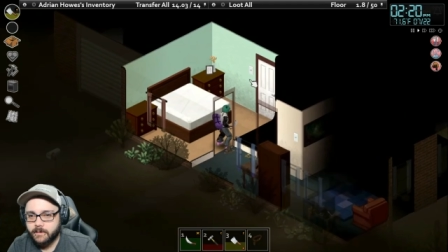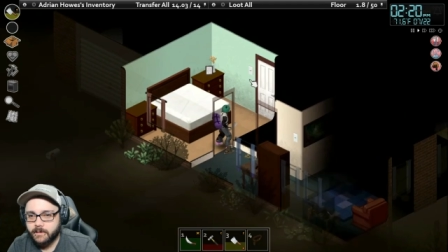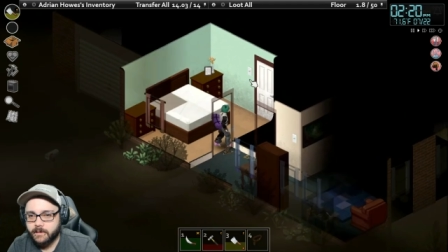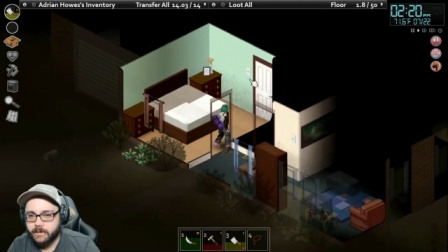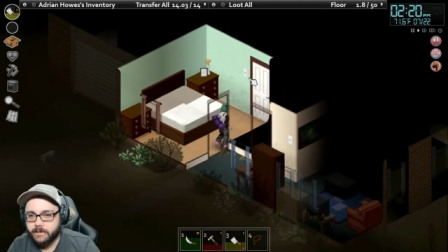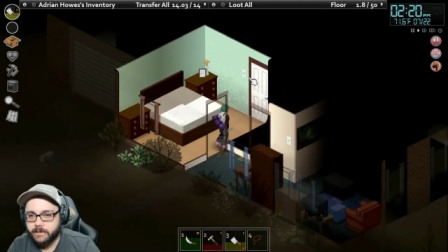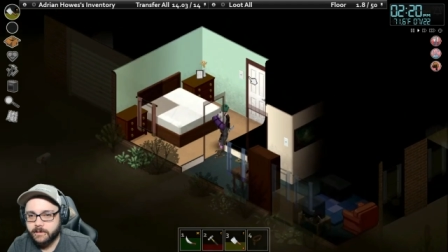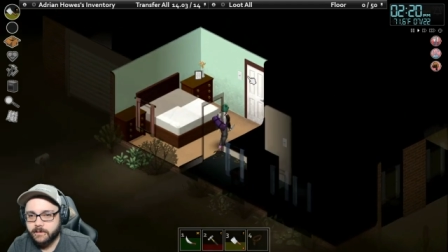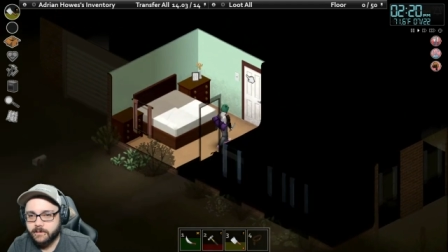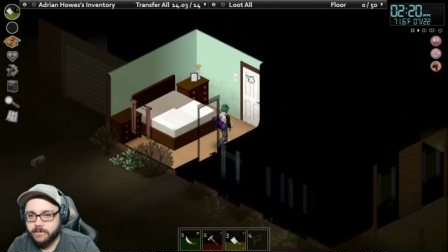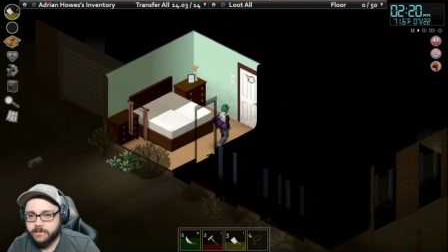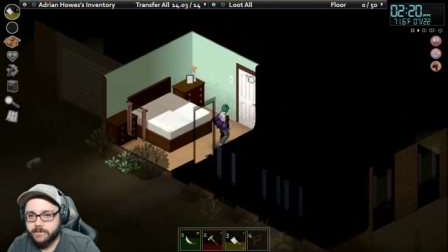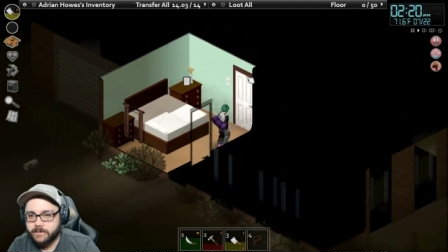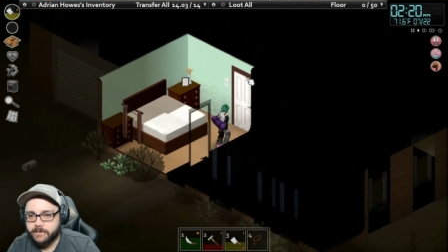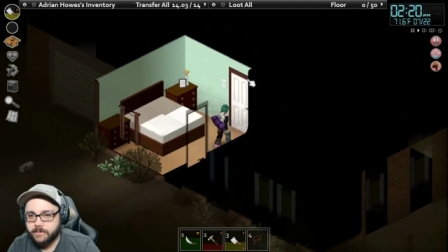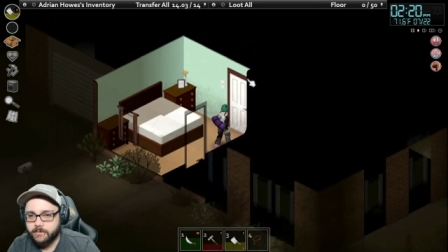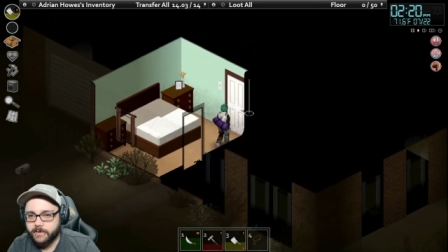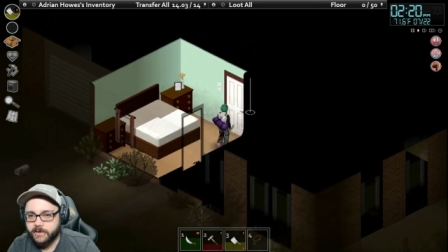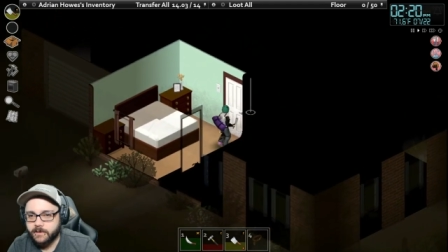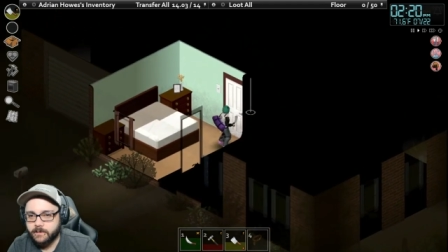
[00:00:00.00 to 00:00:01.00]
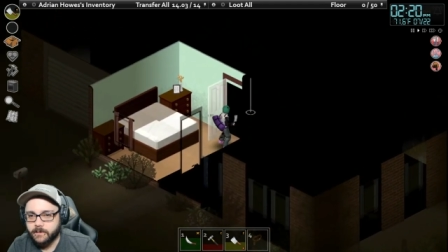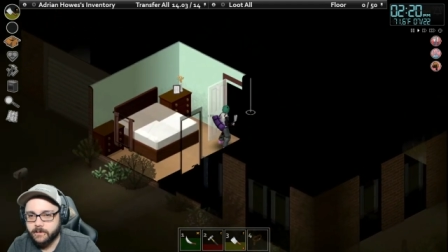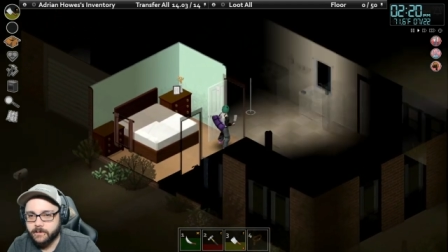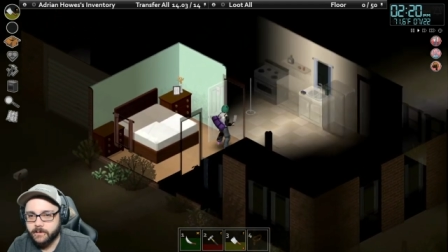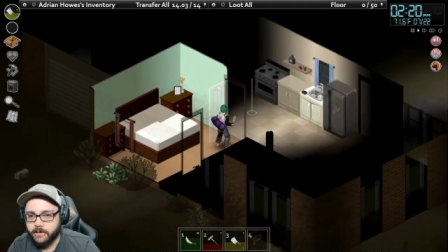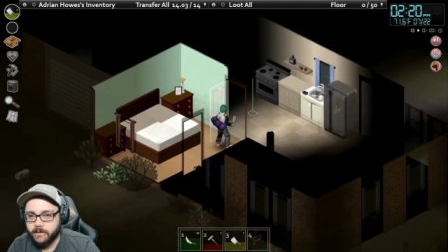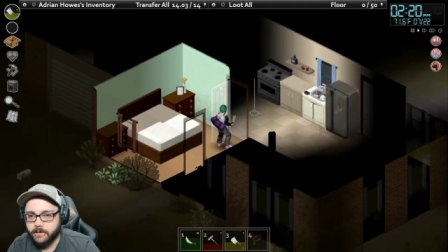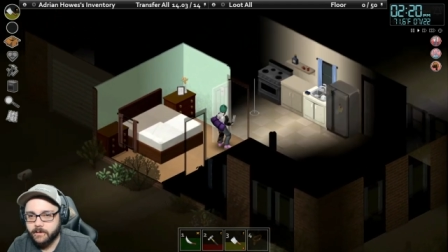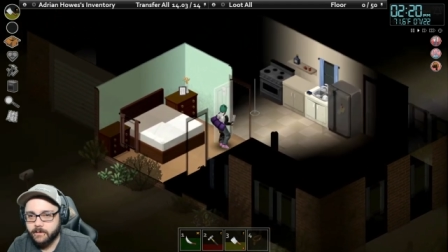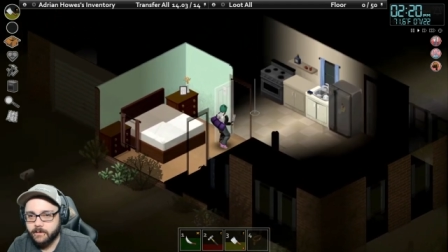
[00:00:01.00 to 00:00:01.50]
Yeah, they could still be
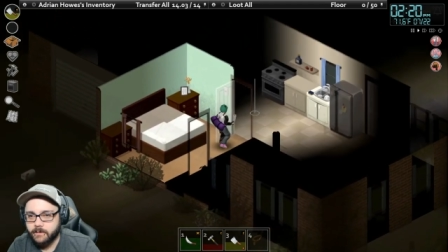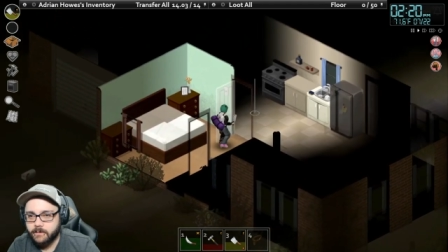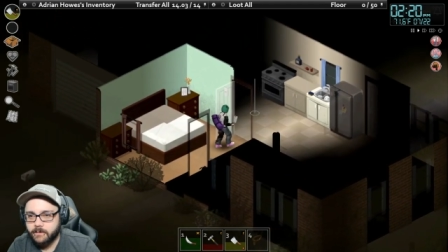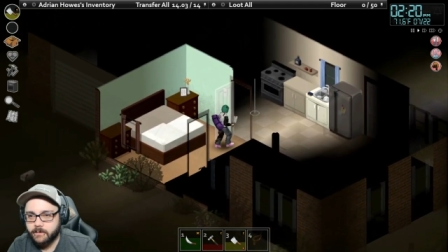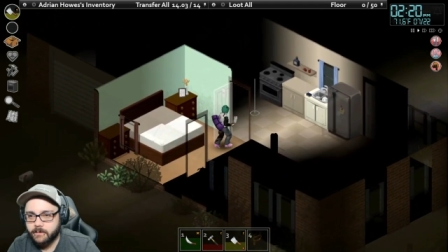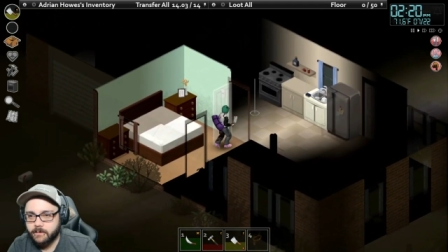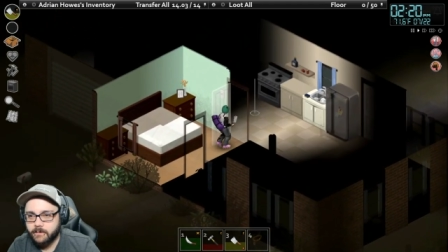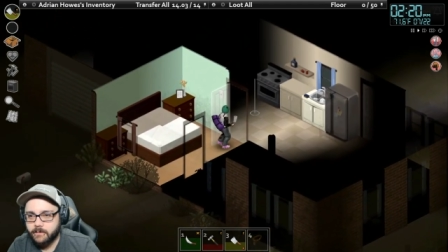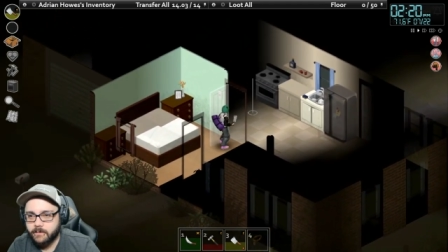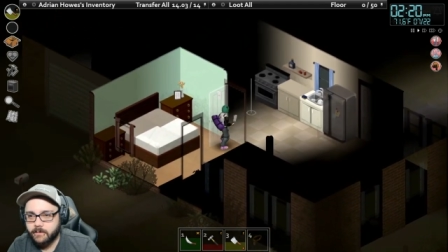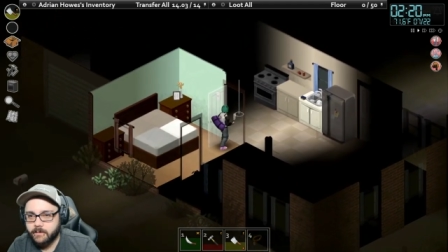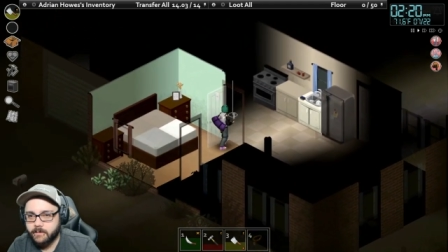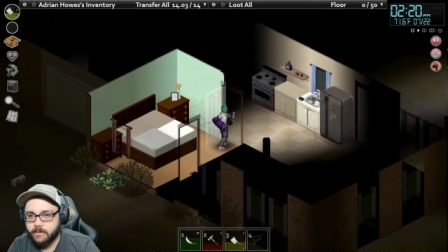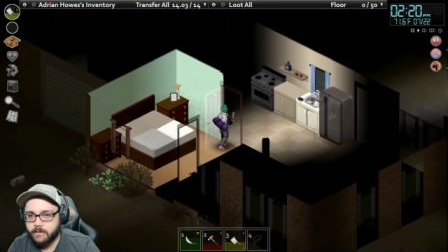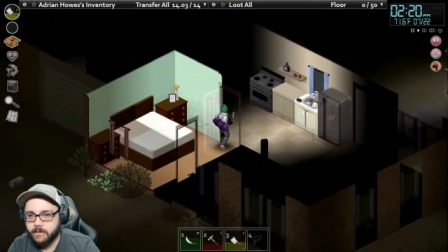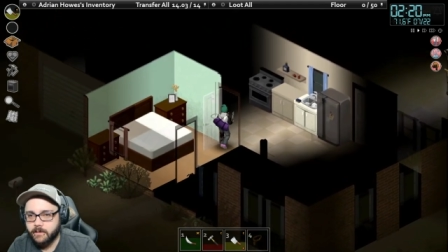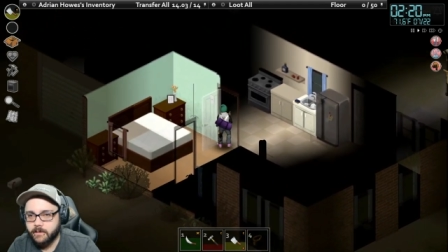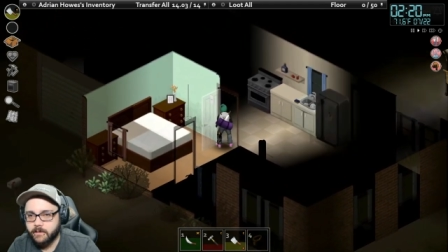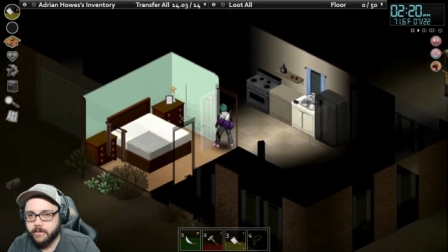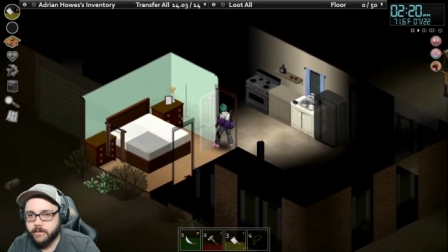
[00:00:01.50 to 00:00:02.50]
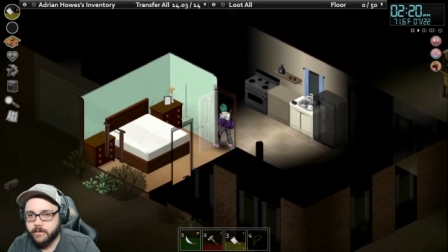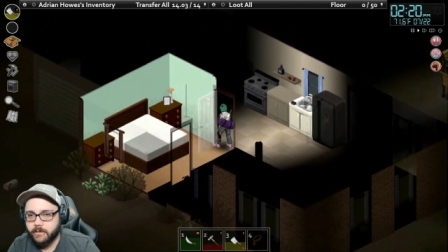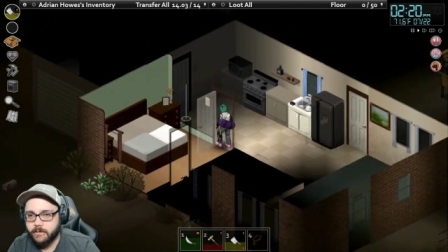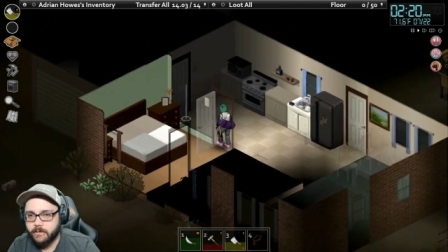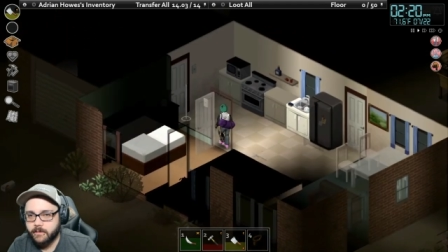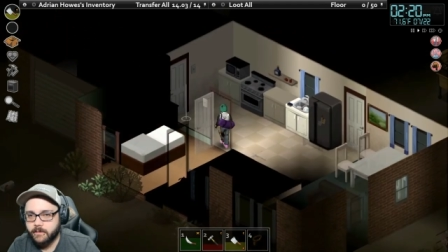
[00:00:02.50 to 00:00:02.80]
lurking in here.